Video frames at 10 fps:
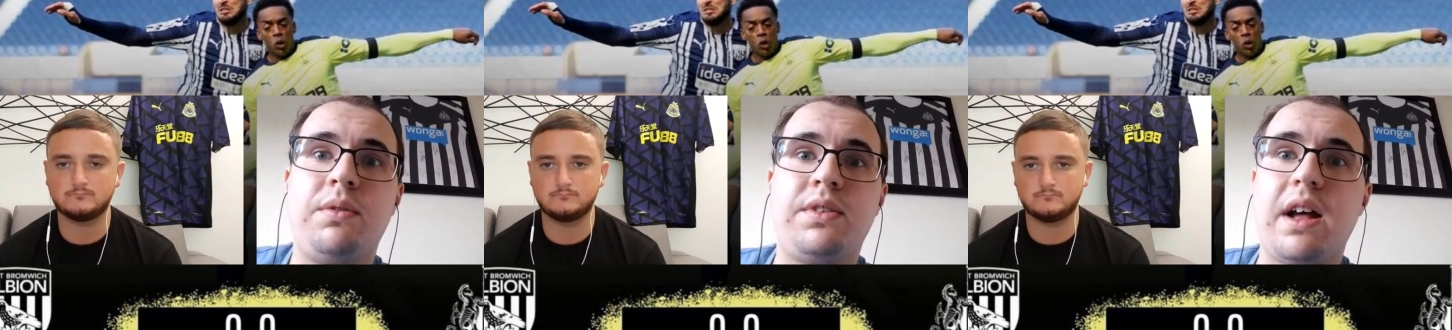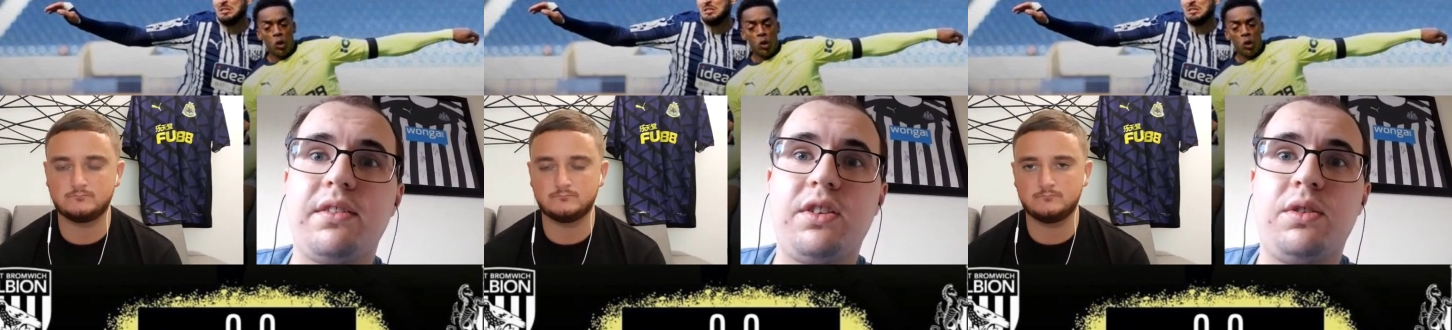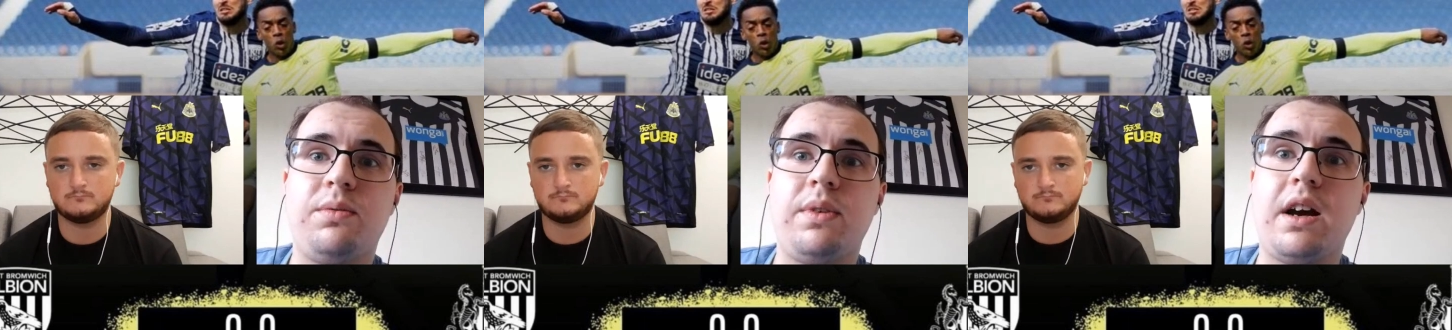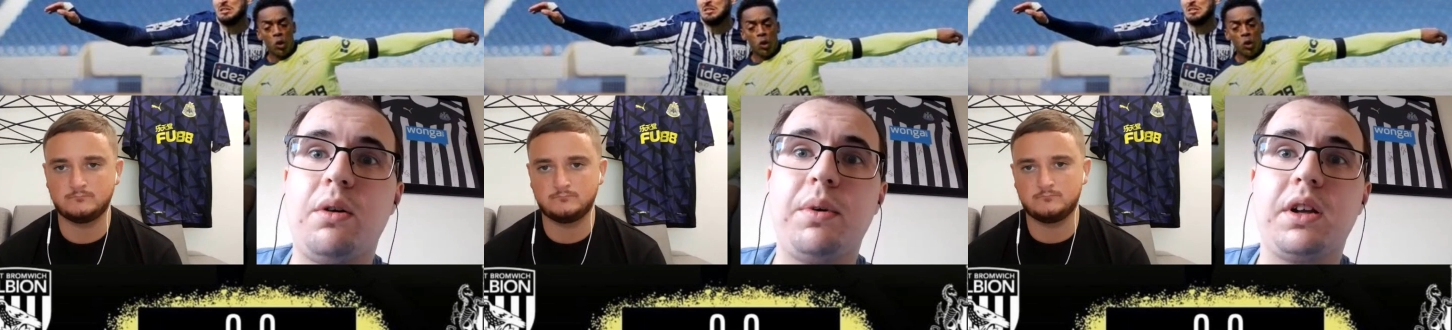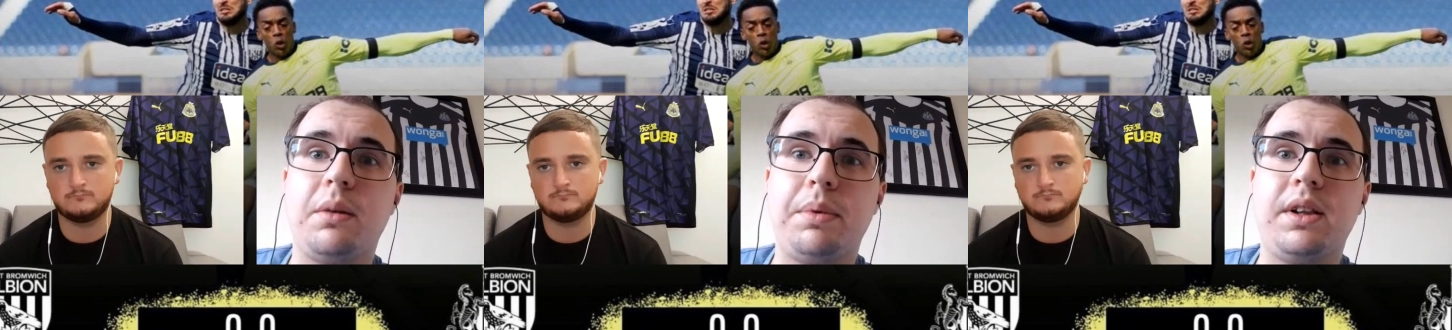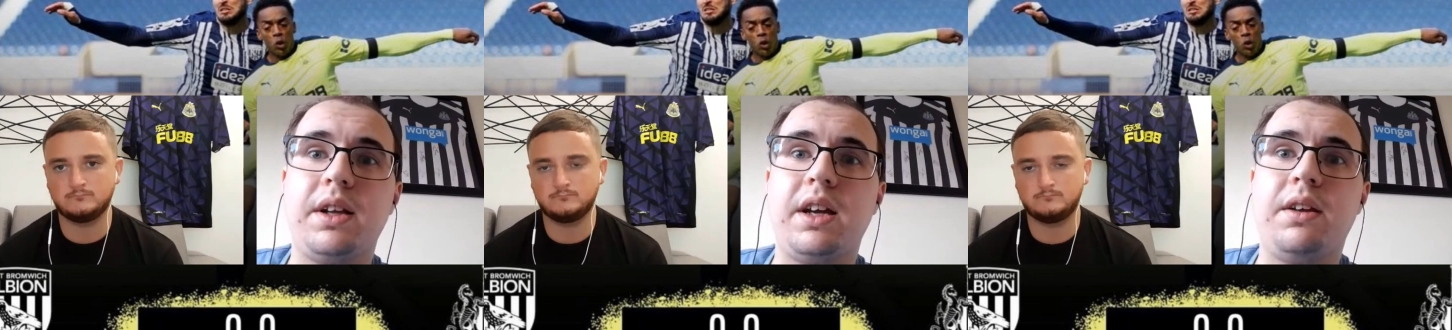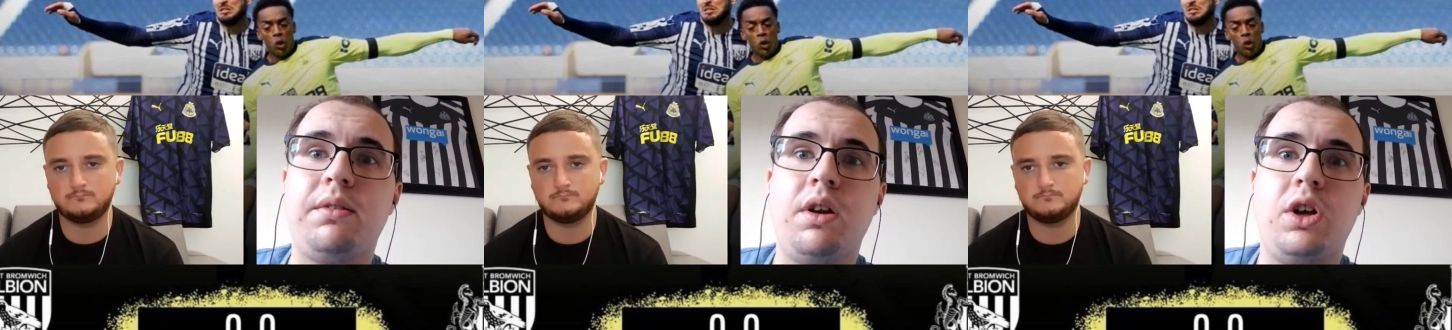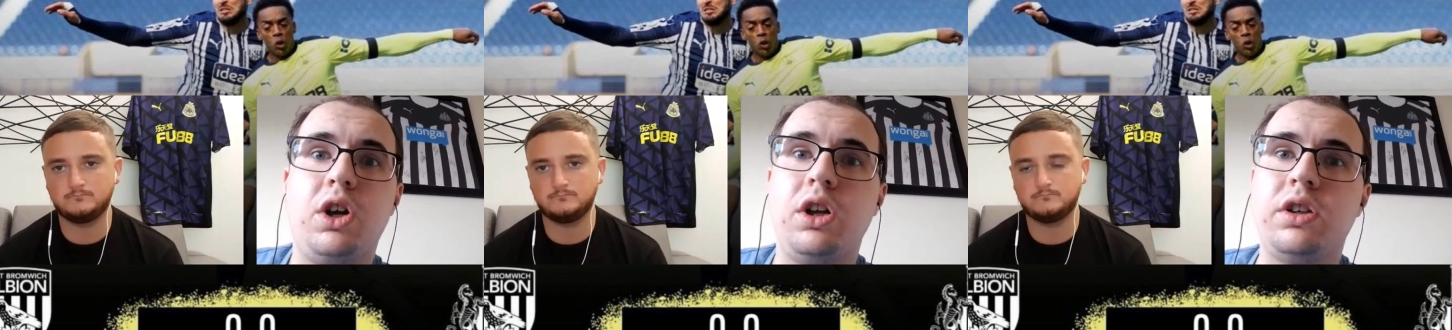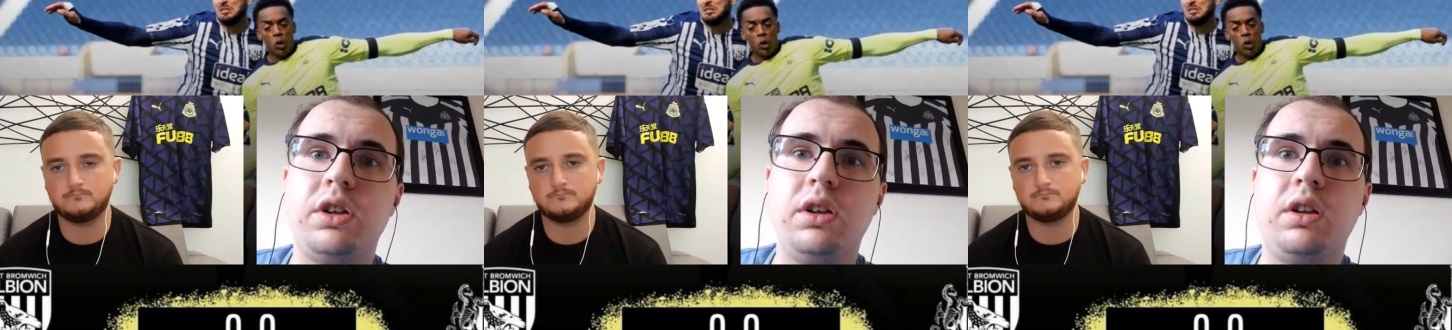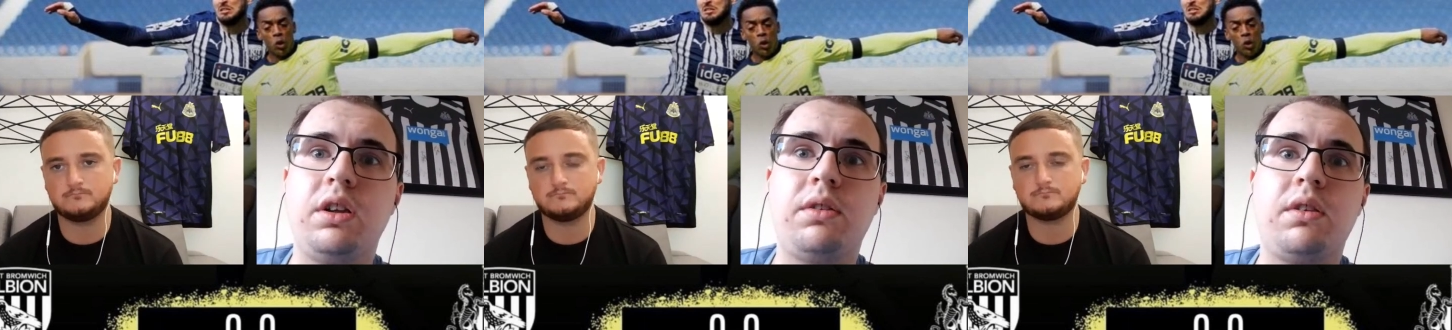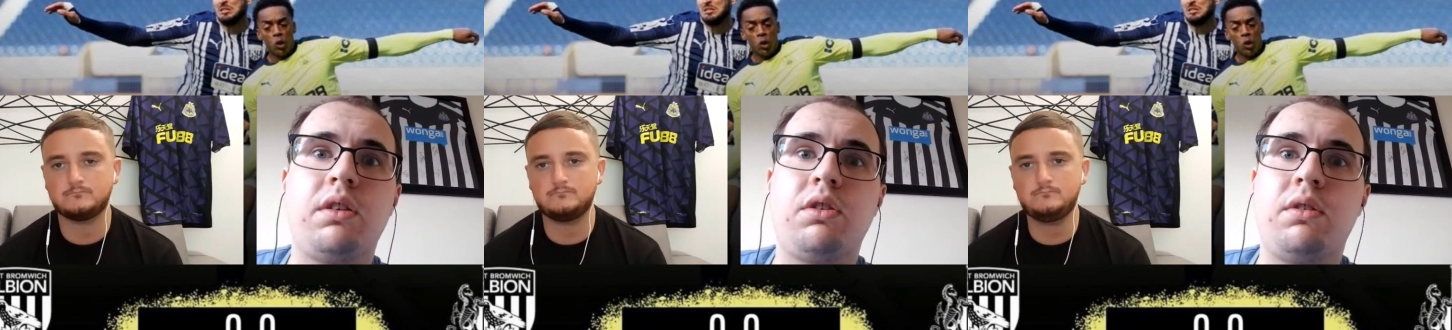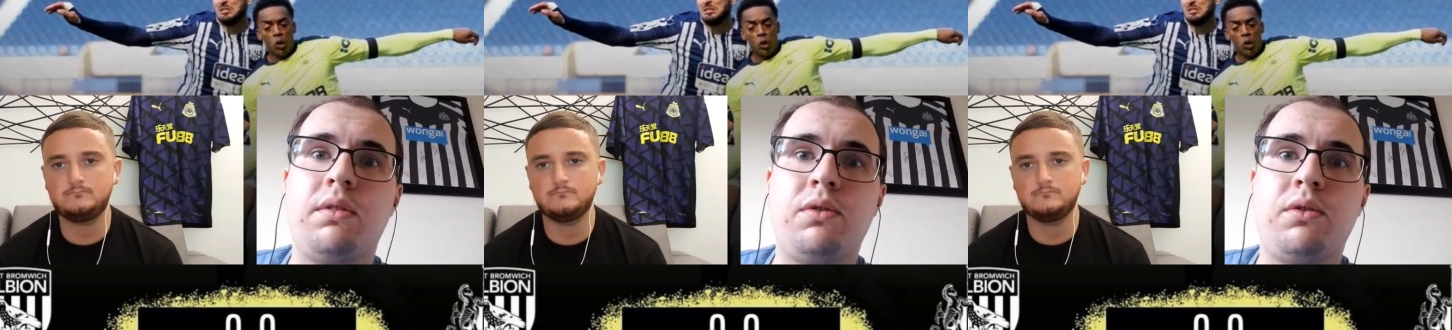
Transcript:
Speaker 1: that's how we're going to play until the